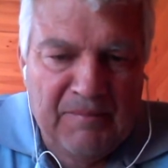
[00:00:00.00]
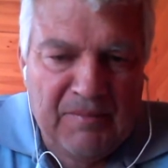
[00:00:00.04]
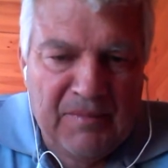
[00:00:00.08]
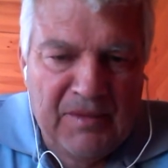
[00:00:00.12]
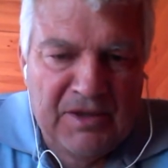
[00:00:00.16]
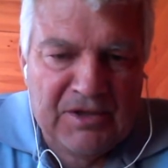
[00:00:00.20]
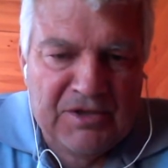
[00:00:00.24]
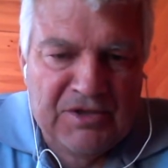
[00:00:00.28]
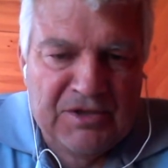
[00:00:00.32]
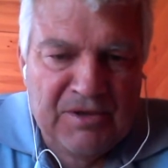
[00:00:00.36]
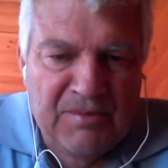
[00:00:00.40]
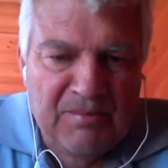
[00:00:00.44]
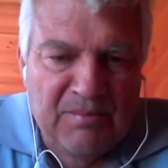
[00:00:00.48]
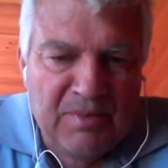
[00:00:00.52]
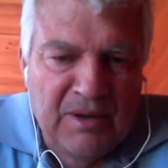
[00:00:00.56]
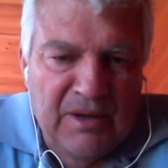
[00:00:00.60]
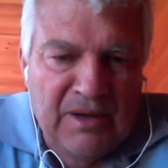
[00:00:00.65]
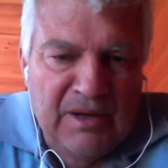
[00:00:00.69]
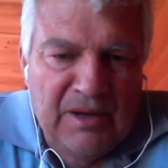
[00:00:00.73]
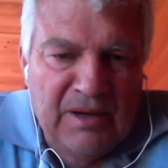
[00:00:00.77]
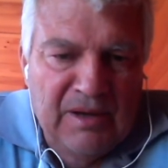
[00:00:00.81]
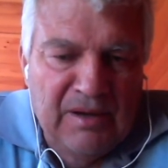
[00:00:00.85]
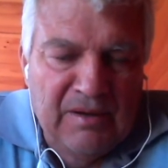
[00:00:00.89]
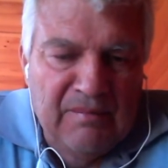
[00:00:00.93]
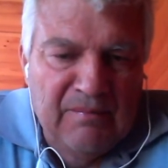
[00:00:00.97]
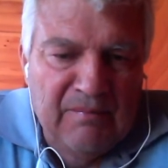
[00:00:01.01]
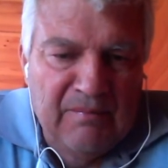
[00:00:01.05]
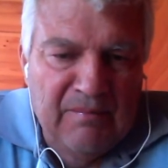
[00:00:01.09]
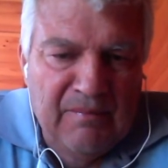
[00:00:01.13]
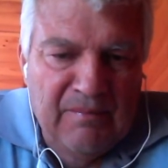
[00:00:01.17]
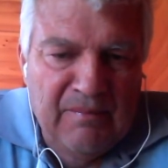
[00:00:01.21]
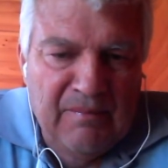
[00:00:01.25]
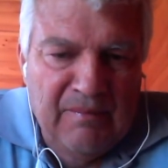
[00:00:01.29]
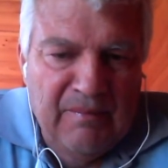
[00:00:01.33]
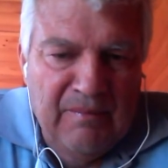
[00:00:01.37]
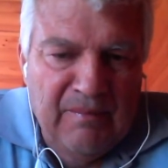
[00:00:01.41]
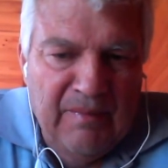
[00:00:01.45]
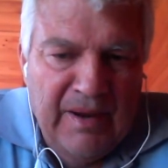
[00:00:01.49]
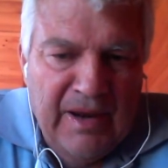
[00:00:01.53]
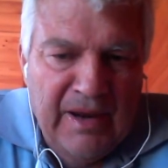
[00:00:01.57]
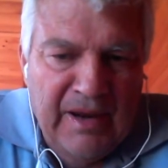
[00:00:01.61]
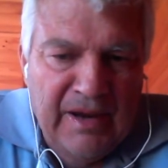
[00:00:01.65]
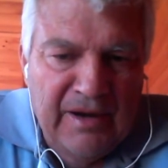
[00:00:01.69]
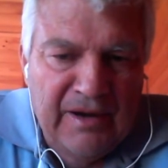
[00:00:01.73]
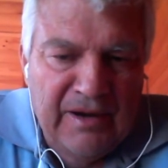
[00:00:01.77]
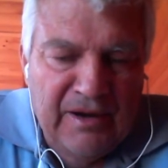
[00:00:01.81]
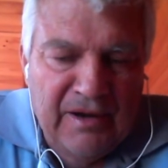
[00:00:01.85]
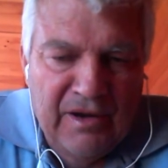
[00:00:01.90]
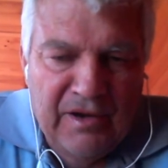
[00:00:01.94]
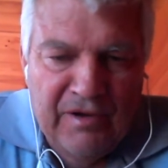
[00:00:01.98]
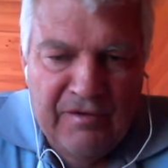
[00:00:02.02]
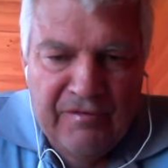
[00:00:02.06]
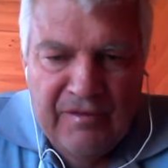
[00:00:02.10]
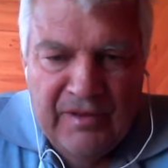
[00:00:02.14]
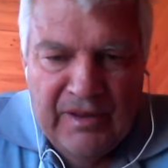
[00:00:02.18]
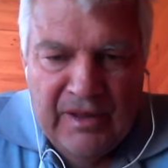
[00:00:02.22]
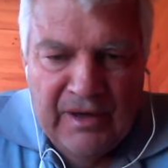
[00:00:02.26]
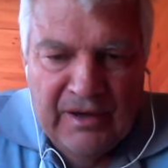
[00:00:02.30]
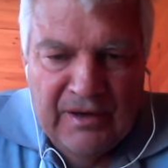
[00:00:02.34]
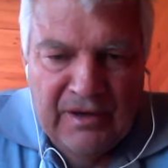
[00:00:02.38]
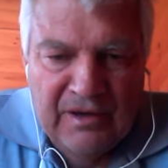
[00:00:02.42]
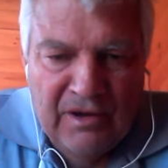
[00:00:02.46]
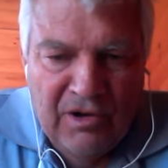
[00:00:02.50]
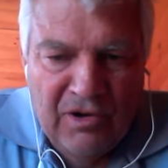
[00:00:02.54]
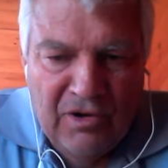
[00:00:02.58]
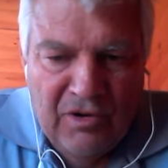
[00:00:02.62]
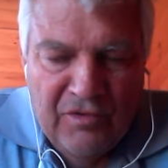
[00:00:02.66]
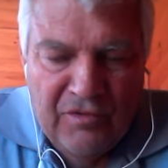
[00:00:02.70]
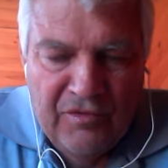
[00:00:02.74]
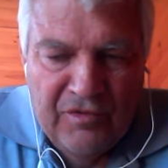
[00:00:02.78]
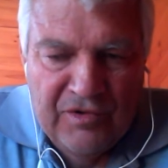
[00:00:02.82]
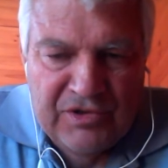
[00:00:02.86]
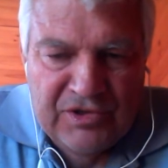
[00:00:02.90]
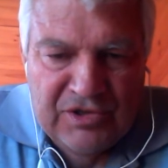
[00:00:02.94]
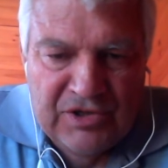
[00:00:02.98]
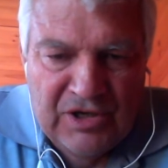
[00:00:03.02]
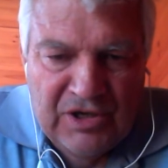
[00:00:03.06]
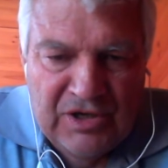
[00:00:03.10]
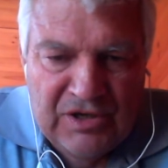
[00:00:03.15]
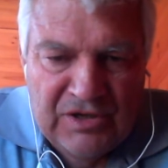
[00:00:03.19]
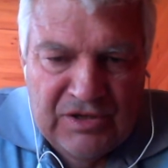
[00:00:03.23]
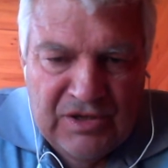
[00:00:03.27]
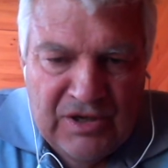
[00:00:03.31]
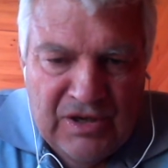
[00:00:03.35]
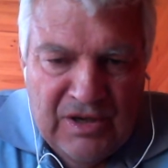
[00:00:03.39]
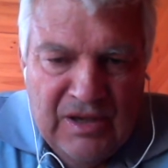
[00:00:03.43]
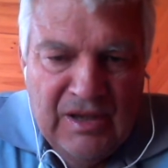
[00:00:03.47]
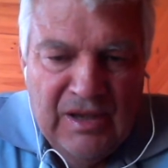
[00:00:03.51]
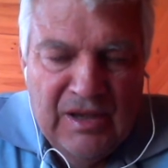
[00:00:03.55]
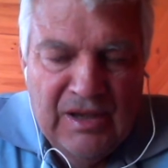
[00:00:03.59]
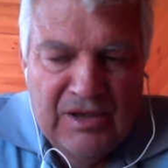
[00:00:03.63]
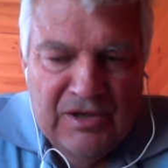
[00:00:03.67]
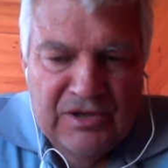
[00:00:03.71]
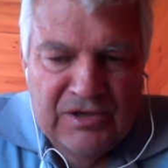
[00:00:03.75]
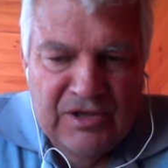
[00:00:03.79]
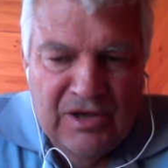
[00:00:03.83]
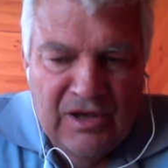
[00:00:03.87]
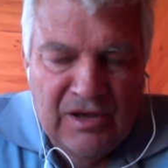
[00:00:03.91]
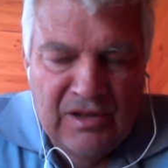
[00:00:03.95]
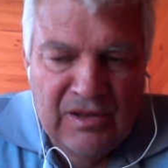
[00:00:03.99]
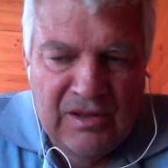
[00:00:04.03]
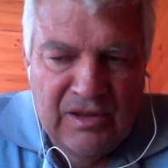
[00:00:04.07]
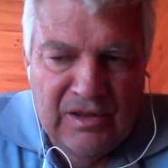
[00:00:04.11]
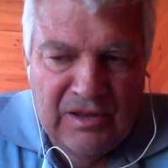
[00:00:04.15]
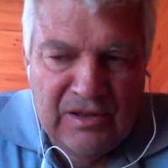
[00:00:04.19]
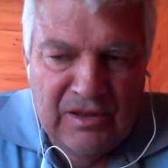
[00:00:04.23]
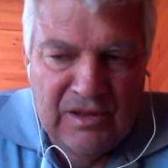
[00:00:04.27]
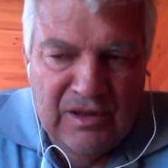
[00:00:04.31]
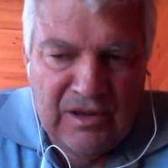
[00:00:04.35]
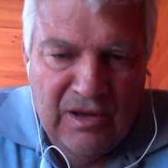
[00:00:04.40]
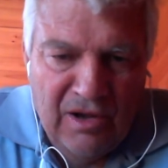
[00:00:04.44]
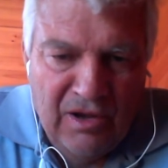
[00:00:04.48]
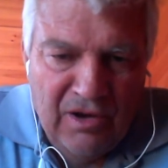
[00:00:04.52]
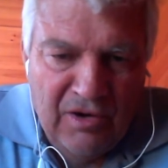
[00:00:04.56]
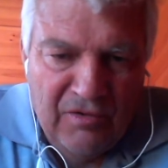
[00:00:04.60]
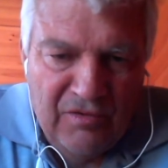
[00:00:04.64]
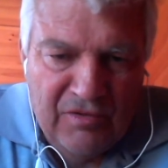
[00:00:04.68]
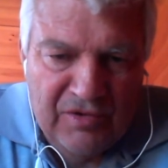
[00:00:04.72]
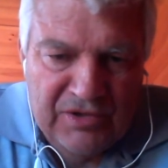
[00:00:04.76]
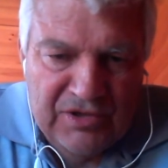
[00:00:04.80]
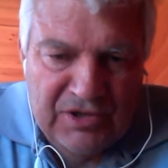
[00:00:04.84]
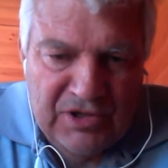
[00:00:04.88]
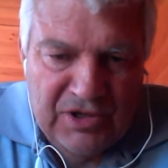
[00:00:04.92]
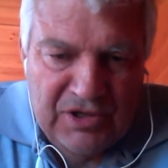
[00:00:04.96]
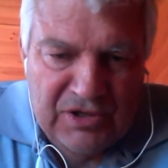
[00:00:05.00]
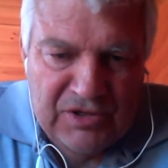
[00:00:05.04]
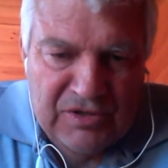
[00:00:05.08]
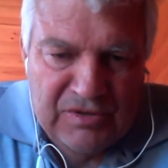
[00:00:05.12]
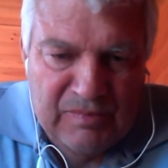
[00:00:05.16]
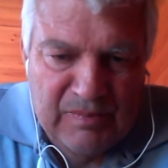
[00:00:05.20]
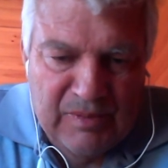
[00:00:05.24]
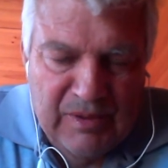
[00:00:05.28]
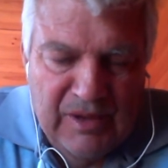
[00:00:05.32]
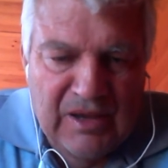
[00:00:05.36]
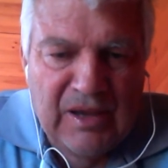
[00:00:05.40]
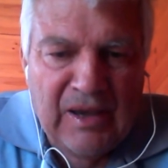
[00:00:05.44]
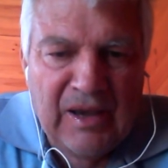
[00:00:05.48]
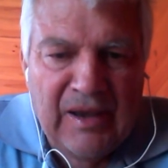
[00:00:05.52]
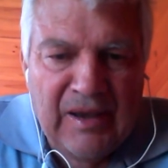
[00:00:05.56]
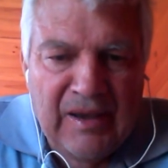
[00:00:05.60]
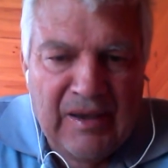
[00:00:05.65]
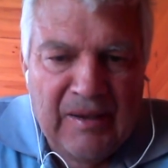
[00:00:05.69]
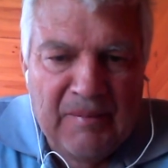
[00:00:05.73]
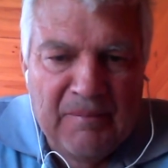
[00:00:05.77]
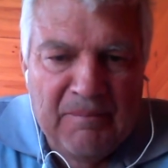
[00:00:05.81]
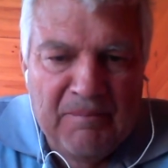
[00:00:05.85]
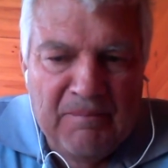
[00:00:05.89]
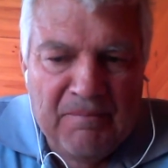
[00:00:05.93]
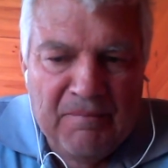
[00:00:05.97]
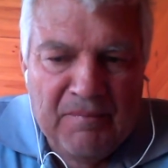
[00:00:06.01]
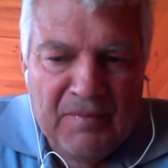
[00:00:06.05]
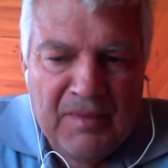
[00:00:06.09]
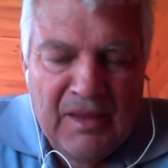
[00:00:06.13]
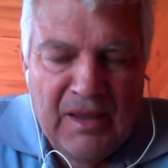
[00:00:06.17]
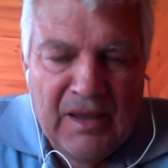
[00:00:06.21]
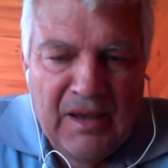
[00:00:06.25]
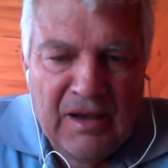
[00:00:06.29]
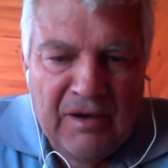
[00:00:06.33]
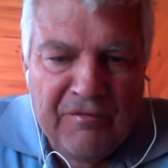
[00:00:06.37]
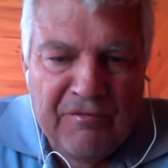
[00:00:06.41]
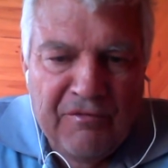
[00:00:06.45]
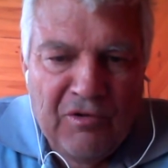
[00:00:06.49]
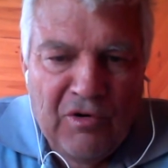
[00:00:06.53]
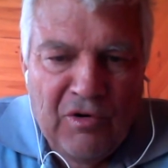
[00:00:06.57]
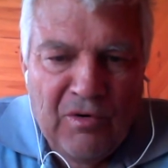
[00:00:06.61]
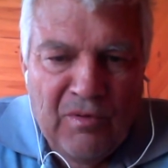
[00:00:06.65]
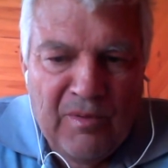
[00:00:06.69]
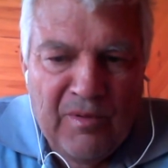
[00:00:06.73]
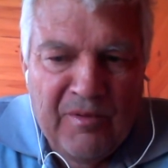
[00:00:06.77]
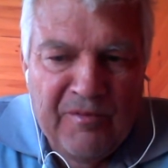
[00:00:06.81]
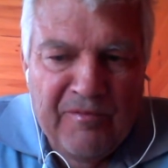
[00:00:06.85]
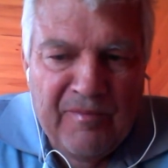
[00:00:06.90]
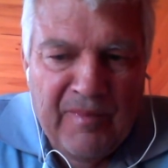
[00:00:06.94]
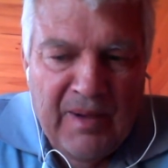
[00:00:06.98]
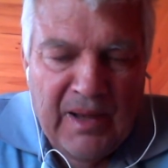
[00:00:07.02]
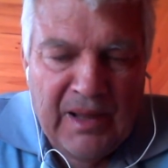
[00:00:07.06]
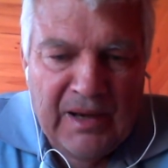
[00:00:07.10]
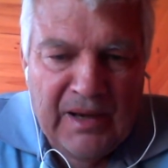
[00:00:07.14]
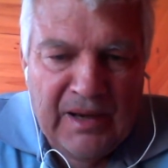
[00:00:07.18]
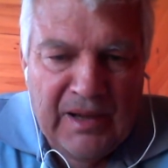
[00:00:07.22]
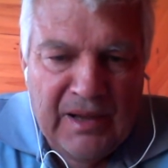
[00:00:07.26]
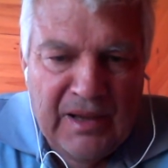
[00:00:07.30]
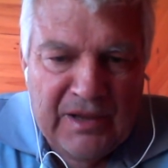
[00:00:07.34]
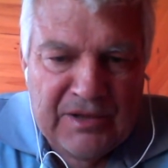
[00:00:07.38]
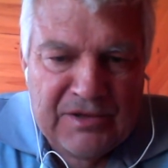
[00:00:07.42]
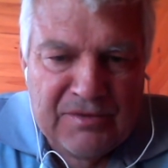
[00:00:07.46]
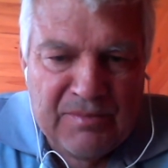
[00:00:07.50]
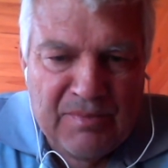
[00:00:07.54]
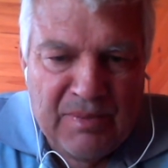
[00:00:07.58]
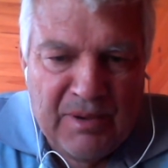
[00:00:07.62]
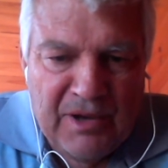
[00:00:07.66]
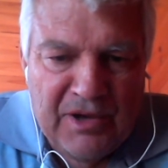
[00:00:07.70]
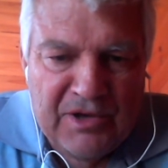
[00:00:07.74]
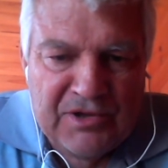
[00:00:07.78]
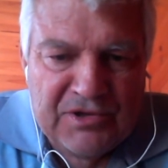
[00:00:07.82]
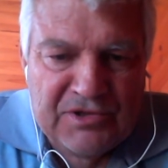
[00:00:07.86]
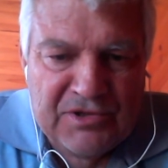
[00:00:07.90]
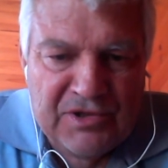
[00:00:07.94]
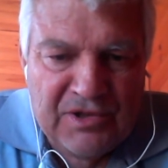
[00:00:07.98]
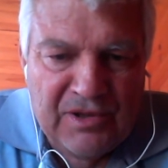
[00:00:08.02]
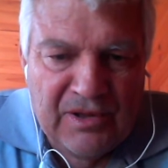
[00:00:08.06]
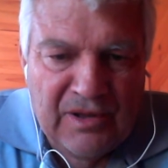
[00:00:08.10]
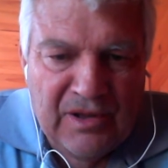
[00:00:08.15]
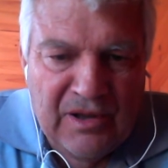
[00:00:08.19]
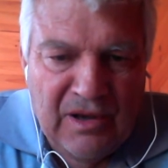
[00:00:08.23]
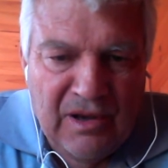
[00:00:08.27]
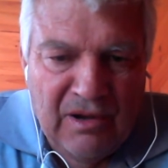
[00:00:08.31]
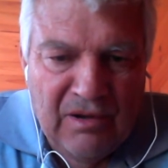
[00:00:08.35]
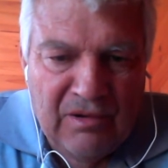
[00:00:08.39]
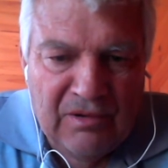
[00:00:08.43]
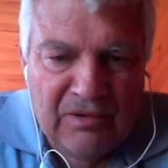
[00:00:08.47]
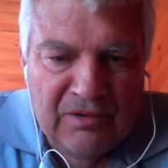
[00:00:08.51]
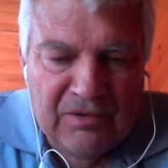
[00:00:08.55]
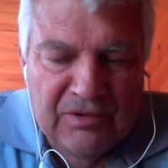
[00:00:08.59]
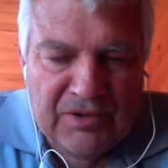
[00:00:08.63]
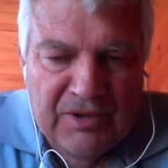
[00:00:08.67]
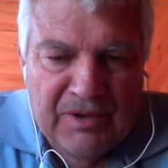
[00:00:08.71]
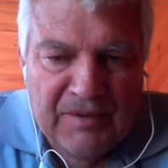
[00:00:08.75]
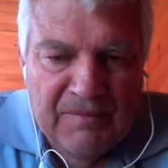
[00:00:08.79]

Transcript: simply hand over that gold receipt, so that the gold receipts became a form of money as opposed to the gold.